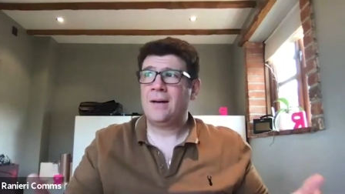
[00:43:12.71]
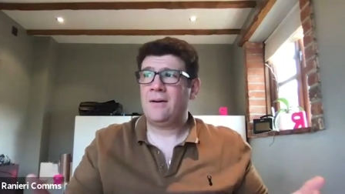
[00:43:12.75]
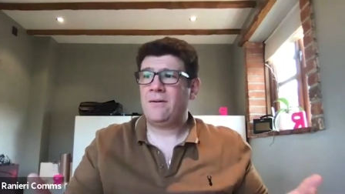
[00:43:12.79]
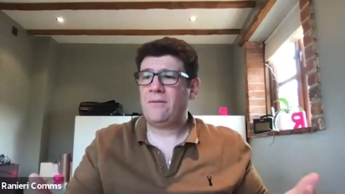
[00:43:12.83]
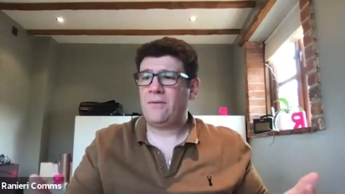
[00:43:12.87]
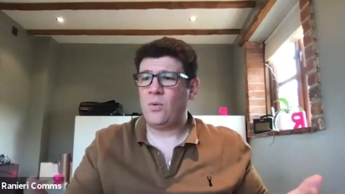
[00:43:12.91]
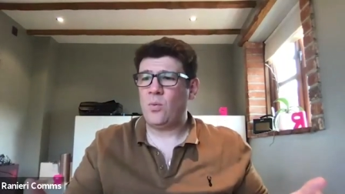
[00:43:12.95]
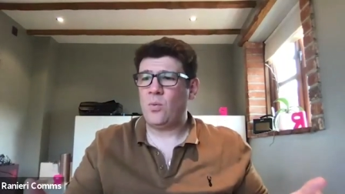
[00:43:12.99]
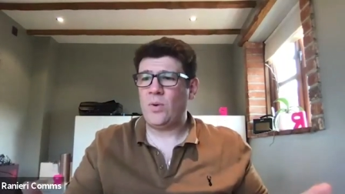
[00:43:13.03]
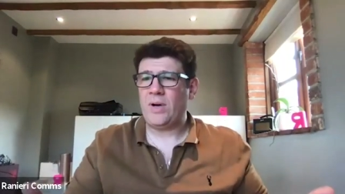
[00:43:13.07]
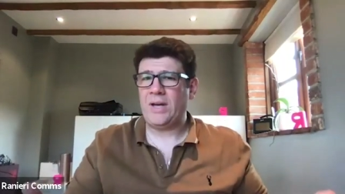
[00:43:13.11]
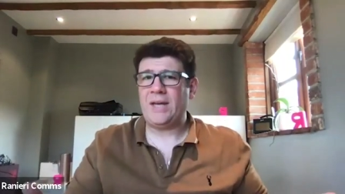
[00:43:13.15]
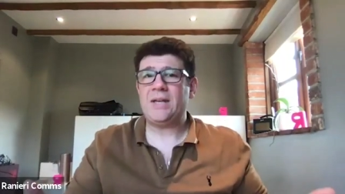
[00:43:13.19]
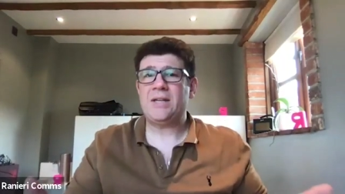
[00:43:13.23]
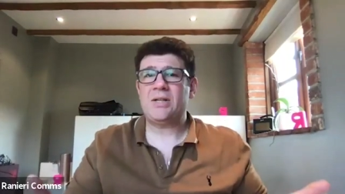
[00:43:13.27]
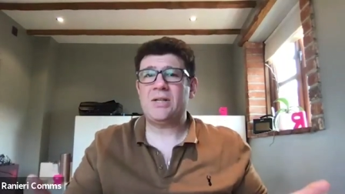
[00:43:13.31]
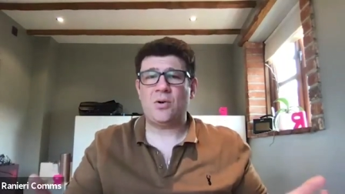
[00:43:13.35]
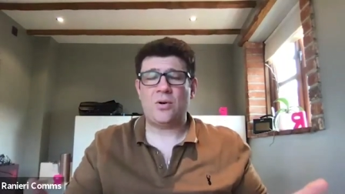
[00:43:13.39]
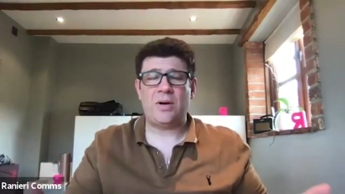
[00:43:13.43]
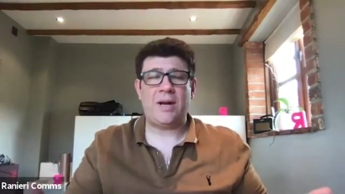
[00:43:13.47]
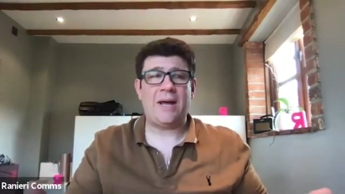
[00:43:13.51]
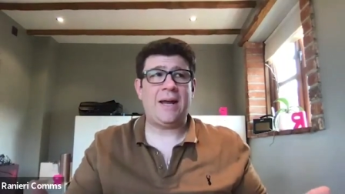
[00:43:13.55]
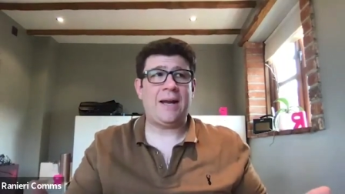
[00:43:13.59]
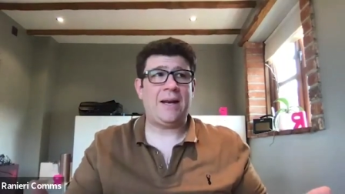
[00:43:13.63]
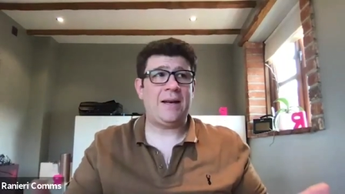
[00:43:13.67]
for weeks
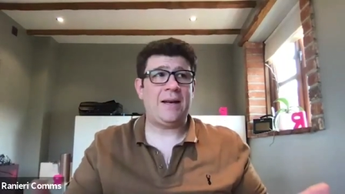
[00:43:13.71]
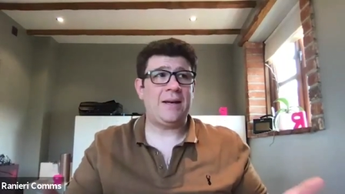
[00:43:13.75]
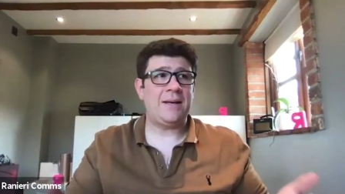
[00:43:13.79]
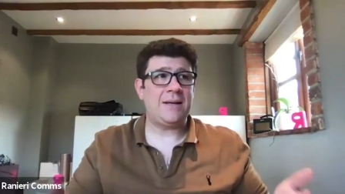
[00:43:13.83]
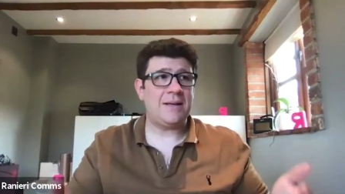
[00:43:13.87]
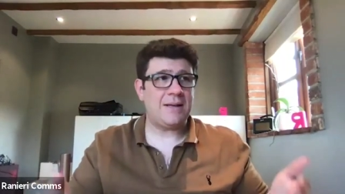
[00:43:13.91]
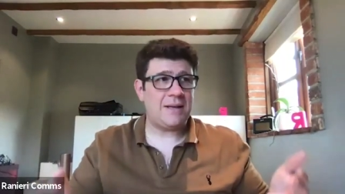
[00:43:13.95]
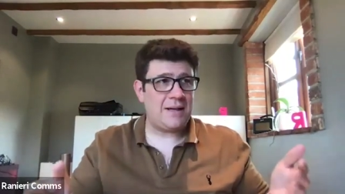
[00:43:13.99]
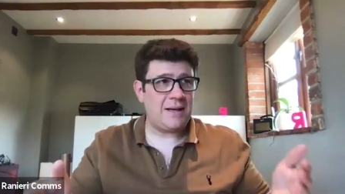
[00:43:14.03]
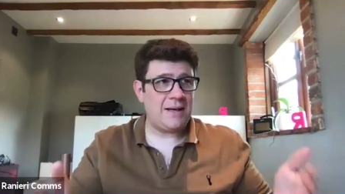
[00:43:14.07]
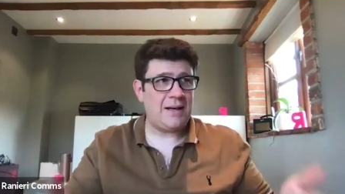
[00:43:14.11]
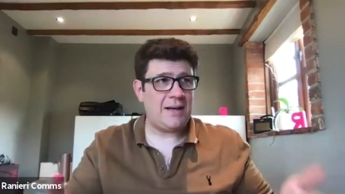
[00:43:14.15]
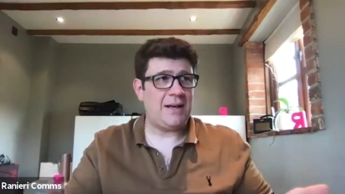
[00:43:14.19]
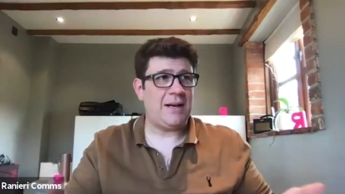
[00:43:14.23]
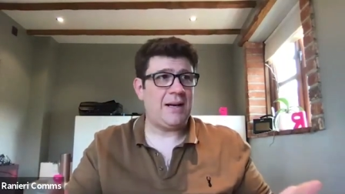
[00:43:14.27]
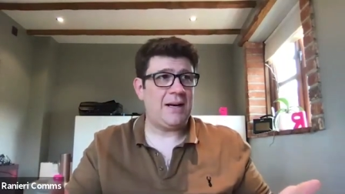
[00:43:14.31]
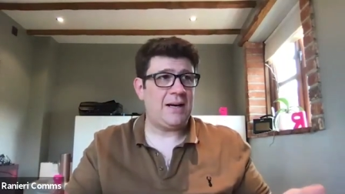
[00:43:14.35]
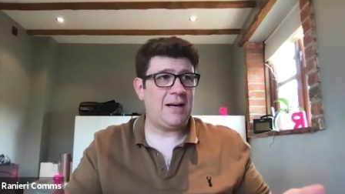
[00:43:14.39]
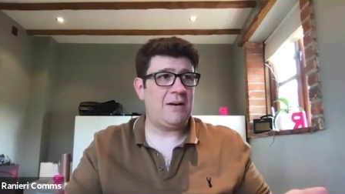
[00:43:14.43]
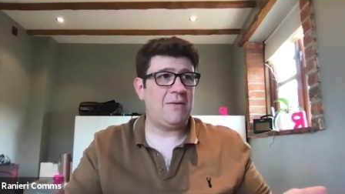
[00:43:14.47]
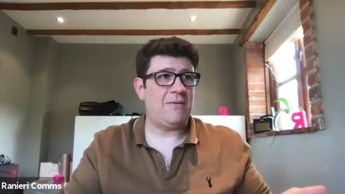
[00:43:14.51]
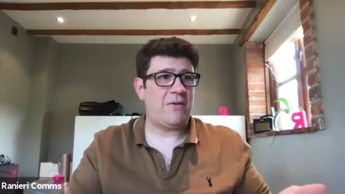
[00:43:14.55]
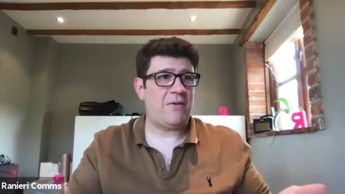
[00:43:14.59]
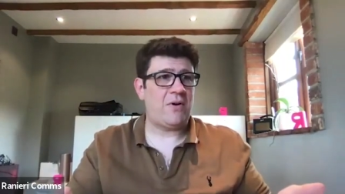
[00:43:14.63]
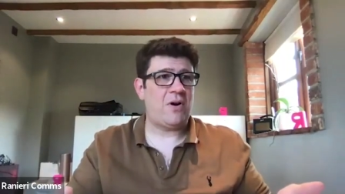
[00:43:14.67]
on end in an
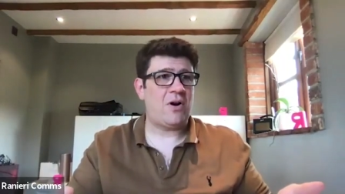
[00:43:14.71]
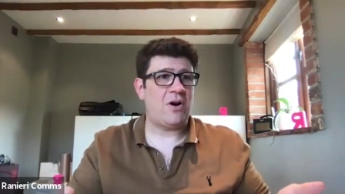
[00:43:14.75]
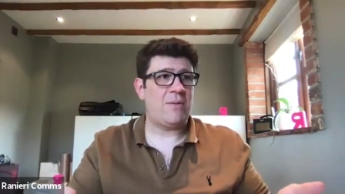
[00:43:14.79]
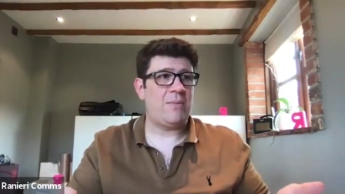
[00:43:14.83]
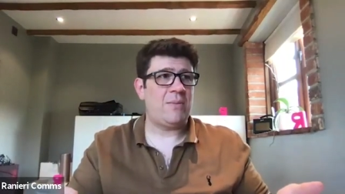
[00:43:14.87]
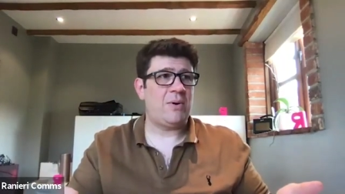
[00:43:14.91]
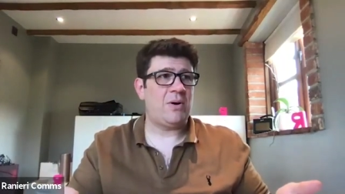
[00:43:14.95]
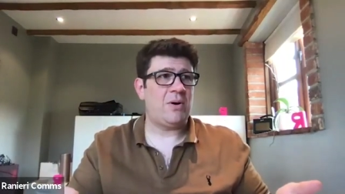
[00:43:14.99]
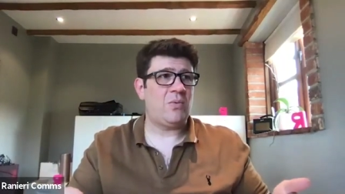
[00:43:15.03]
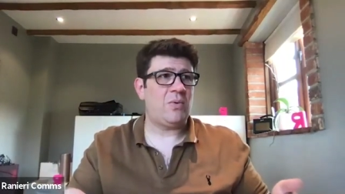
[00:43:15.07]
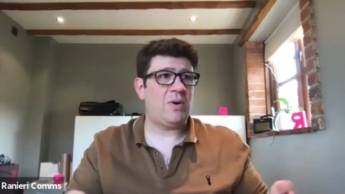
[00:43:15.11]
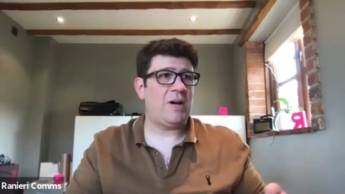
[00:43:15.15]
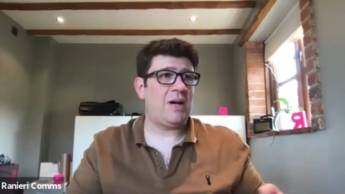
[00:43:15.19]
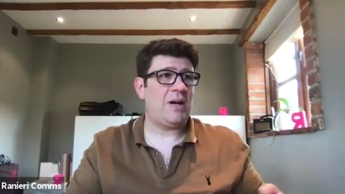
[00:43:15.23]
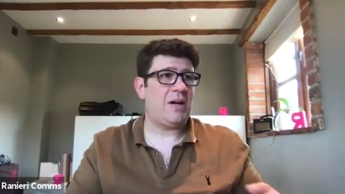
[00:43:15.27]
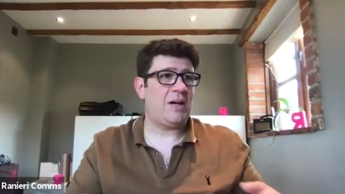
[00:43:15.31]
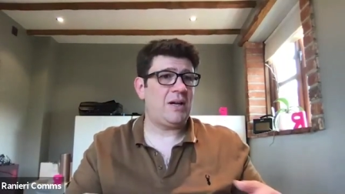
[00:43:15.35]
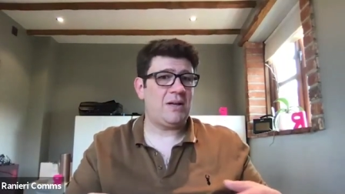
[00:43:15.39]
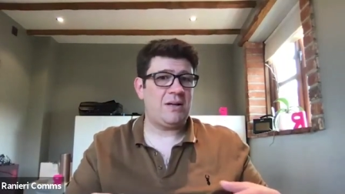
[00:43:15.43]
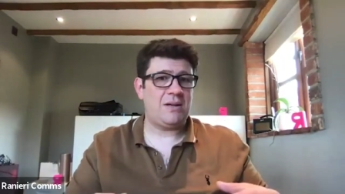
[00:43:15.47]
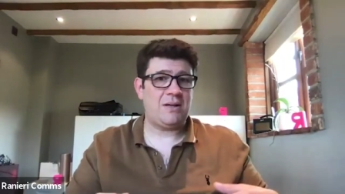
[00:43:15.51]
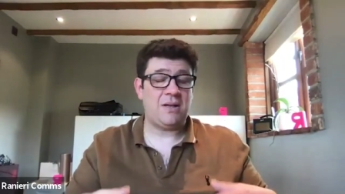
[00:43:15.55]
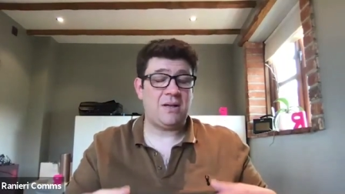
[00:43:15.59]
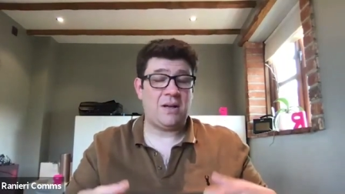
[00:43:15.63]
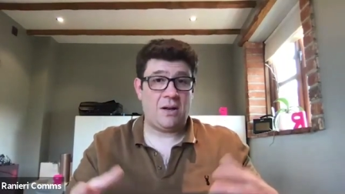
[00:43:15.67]
environment where
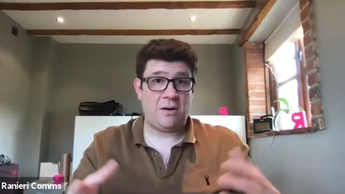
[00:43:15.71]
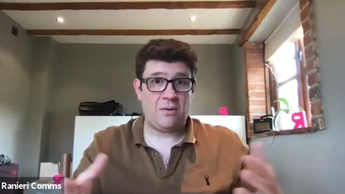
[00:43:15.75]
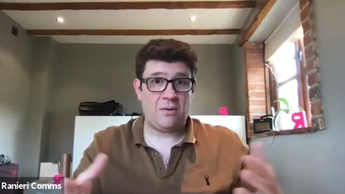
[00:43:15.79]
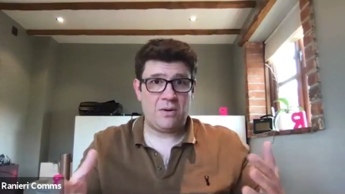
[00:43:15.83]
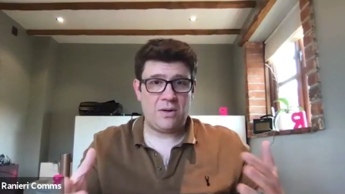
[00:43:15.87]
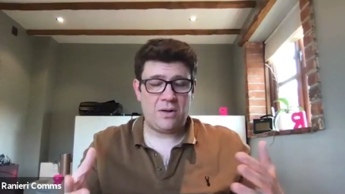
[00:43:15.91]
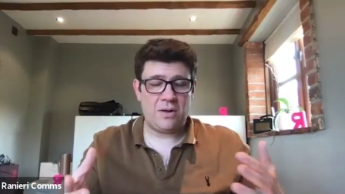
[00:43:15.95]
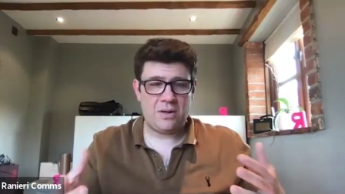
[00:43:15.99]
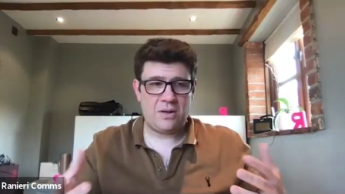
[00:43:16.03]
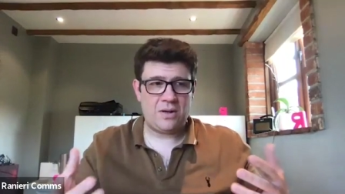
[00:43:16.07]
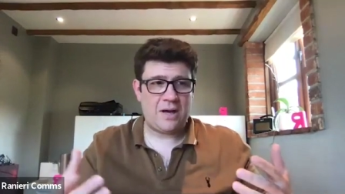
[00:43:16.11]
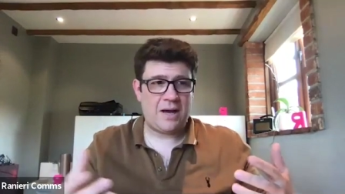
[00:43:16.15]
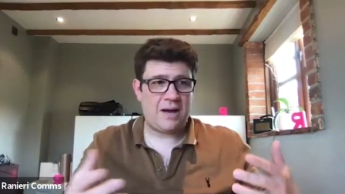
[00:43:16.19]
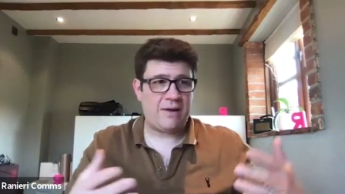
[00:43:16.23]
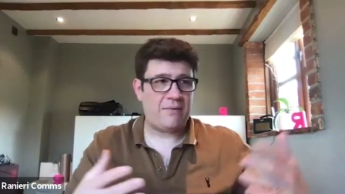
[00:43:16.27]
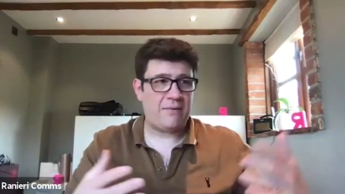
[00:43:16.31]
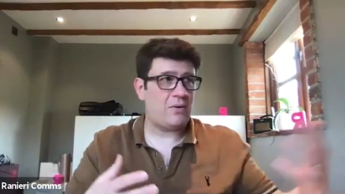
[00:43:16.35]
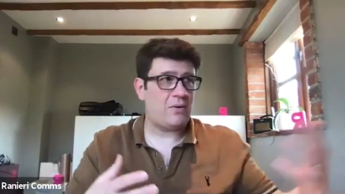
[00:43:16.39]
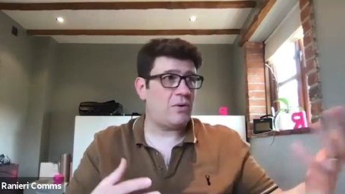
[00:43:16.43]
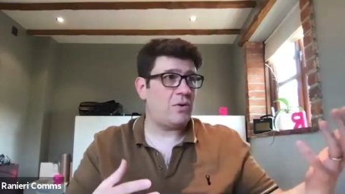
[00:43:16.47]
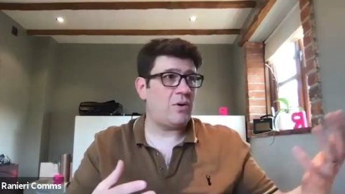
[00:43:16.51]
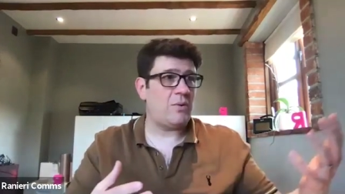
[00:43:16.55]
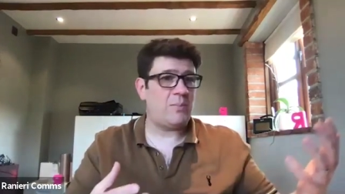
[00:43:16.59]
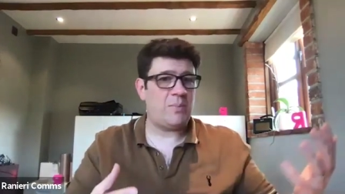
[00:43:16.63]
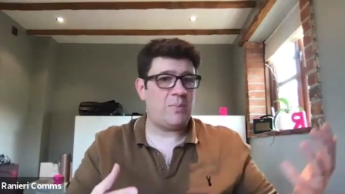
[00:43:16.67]
you know you haven't
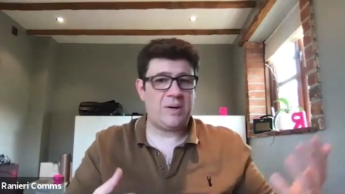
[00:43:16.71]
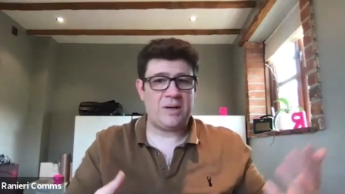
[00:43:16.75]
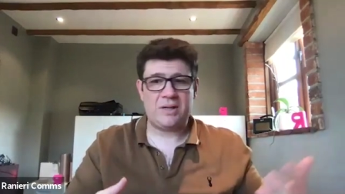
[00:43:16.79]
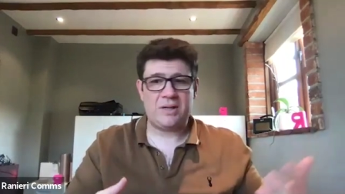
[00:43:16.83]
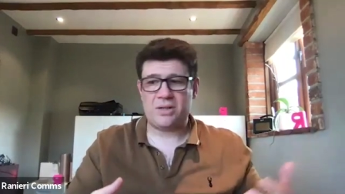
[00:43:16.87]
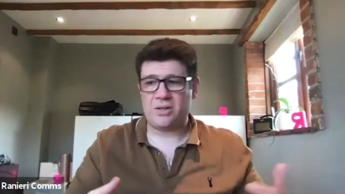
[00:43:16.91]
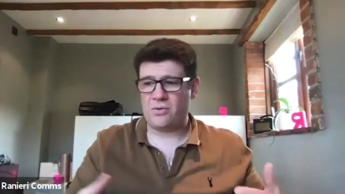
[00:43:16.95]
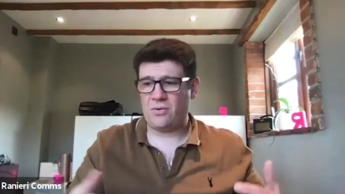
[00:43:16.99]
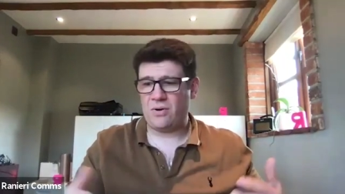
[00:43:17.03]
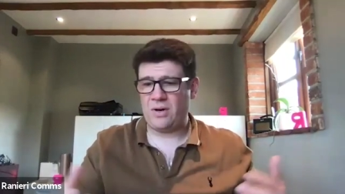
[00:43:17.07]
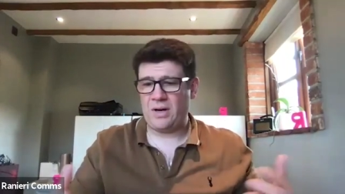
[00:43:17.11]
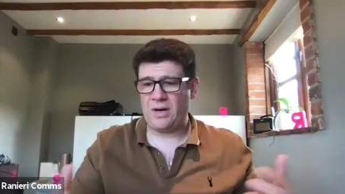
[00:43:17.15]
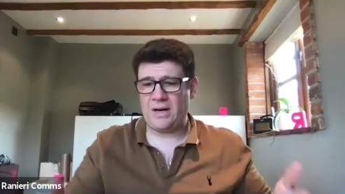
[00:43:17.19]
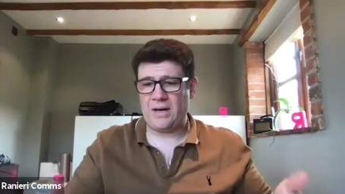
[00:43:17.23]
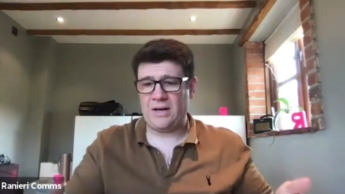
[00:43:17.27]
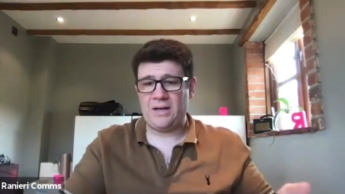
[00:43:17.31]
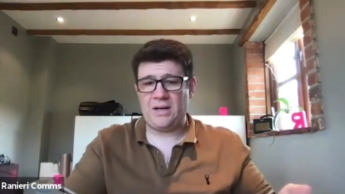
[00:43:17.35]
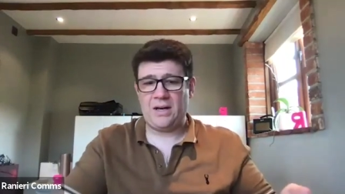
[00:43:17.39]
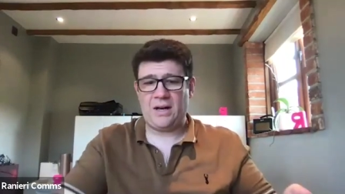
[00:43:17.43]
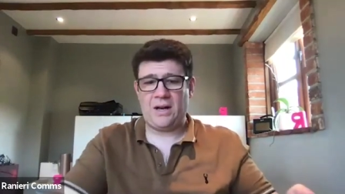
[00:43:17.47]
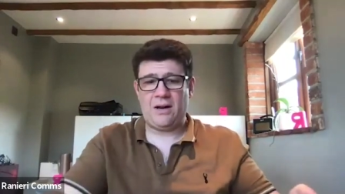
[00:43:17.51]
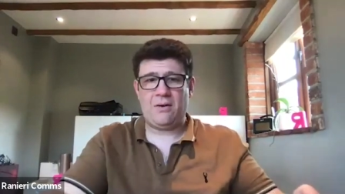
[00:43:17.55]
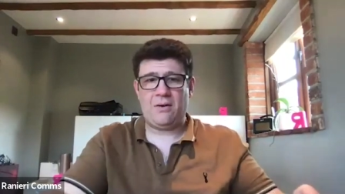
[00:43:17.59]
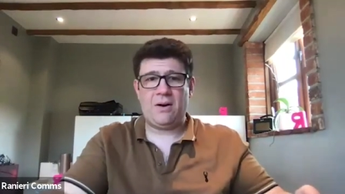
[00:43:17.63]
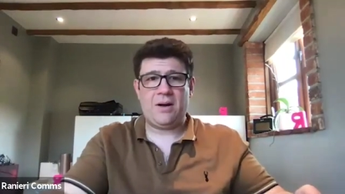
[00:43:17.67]
got a big screen you
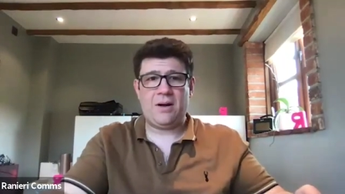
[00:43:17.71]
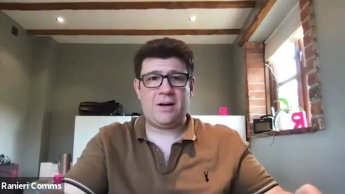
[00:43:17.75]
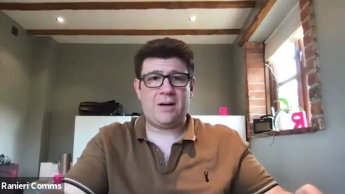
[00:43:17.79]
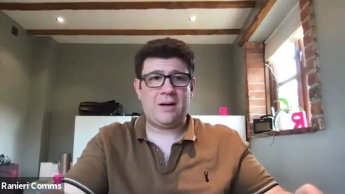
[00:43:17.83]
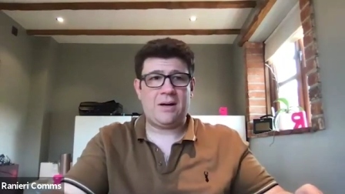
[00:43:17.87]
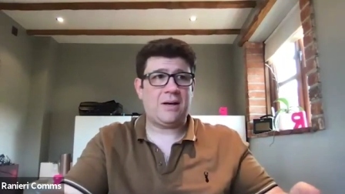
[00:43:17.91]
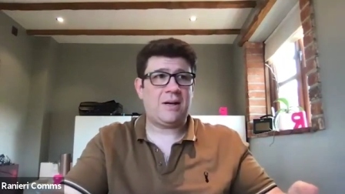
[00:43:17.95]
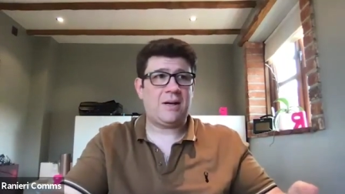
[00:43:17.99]
know like a